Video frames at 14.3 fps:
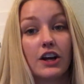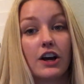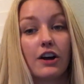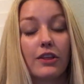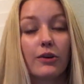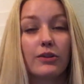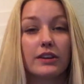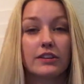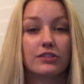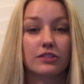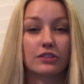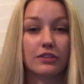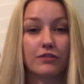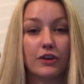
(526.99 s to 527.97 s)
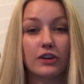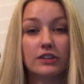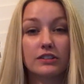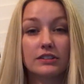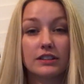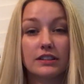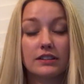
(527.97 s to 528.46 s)
Although these are the
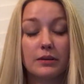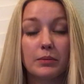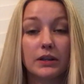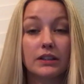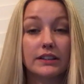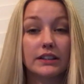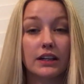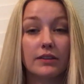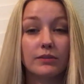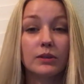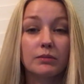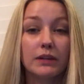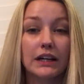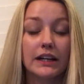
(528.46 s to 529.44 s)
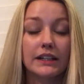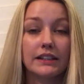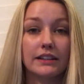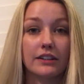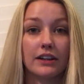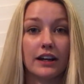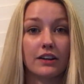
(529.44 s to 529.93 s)
first that typically come to
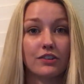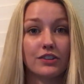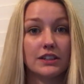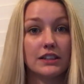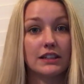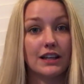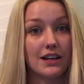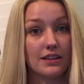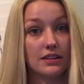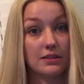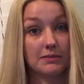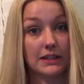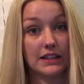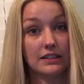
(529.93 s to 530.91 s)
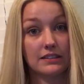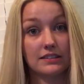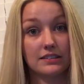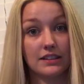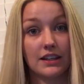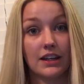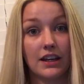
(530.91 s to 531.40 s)
mind, they're actually not the
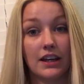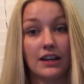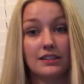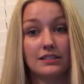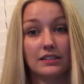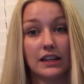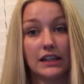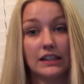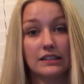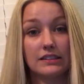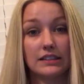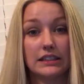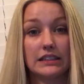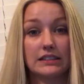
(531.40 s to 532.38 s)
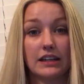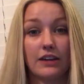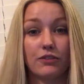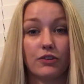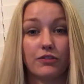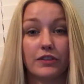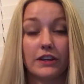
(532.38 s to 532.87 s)
best. Scientists
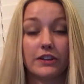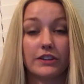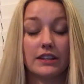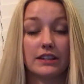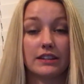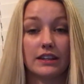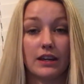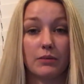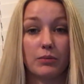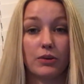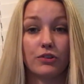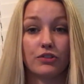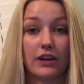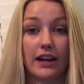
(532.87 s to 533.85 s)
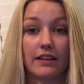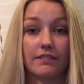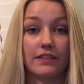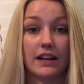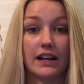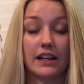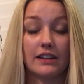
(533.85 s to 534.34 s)
have revealed that the emperor
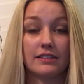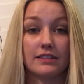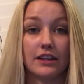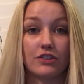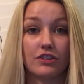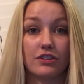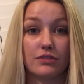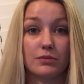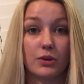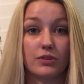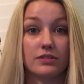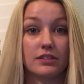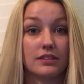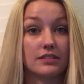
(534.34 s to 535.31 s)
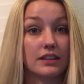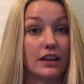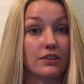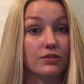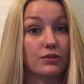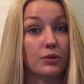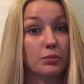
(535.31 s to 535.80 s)
dragonfly is nature's most
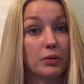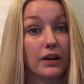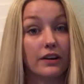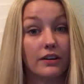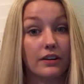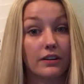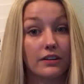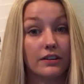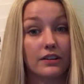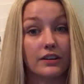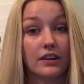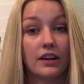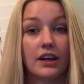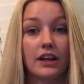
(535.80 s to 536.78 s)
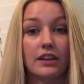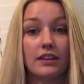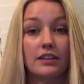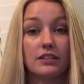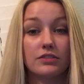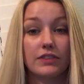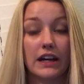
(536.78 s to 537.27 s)
successful predator.
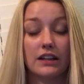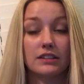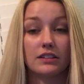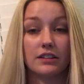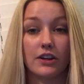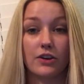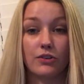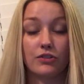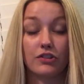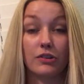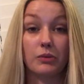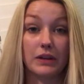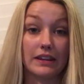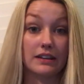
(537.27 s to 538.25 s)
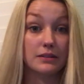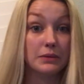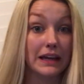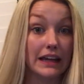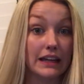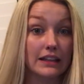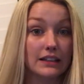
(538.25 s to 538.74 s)
This fact alone should win the
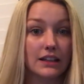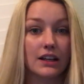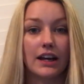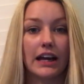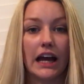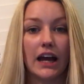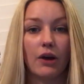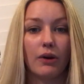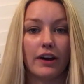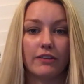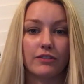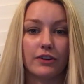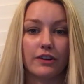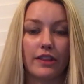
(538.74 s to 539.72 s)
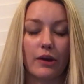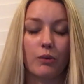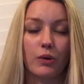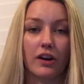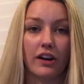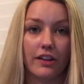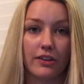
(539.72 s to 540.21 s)
debate. However, there
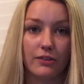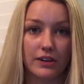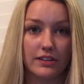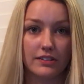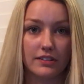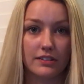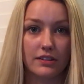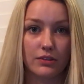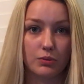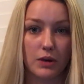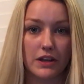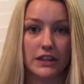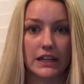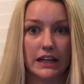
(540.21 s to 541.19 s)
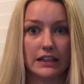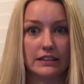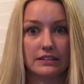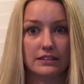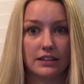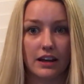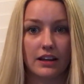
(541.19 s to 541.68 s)
were other reasons as well that I
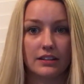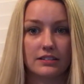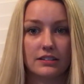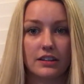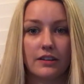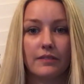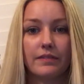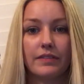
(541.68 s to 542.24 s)
discussed.